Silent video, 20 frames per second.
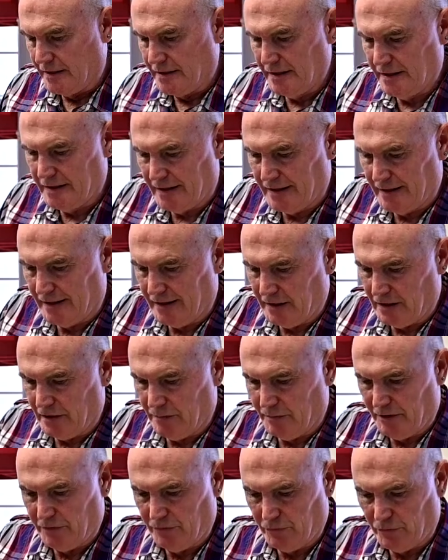did add a little
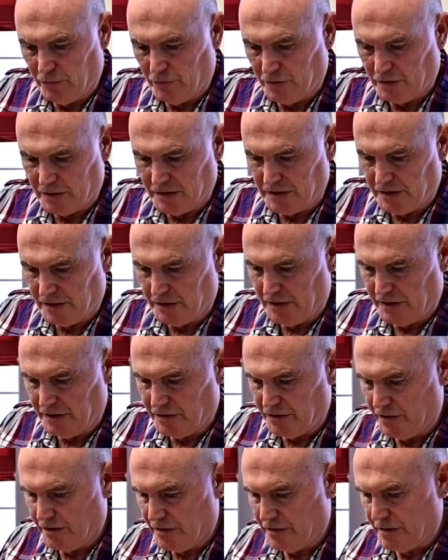bit of water to
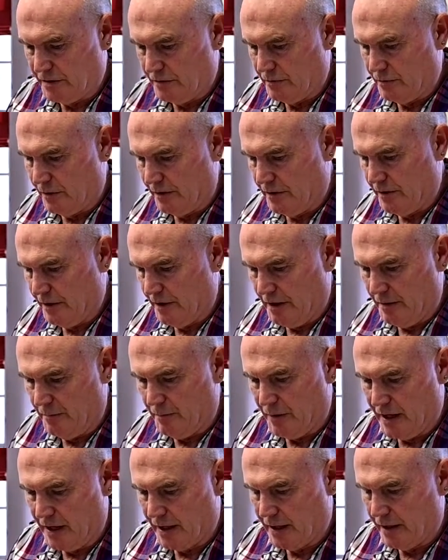this just to thin it
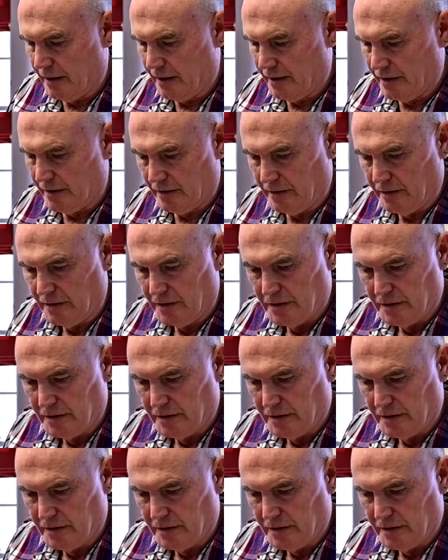back a little.